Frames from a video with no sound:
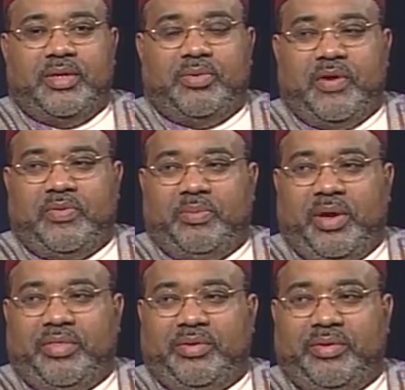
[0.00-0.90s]
We have the
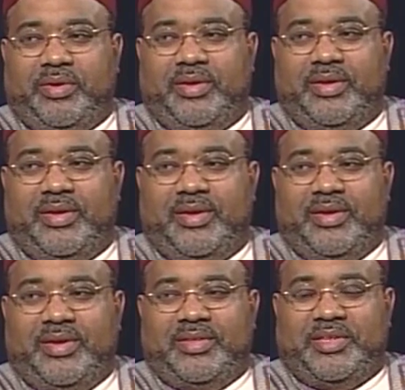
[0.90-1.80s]
brother
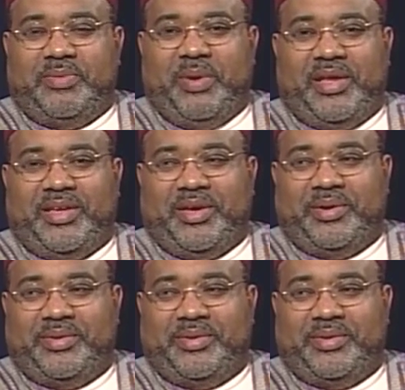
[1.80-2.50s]
D. Bailey.